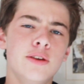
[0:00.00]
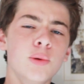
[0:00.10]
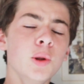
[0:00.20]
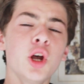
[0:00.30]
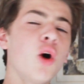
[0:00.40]
You
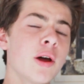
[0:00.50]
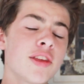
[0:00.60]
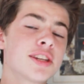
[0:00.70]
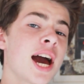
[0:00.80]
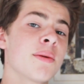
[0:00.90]
will know when
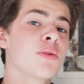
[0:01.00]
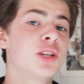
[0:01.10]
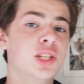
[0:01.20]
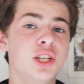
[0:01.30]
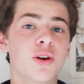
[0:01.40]
the timer
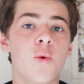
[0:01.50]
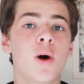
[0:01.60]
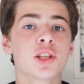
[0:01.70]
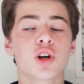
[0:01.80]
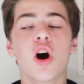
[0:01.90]
reaches zero
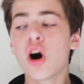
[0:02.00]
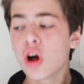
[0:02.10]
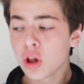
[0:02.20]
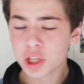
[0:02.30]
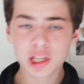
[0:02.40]
once
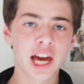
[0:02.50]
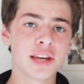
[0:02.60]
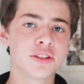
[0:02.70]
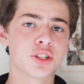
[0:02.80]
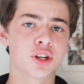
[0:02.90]
all the
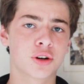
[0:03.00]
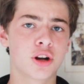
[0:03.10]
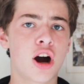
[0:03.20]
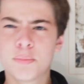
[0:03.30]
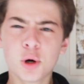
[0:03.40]
lights
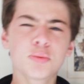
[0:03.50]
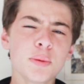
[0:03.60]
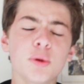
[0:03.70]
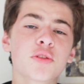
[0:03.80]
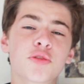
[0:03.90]
turn on. Most
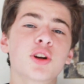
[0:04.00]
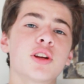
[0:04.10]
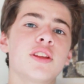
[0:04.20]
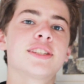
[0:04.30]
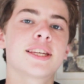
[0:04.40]
people refer
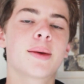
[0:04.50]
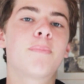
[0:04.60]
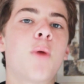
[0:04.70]
to this as the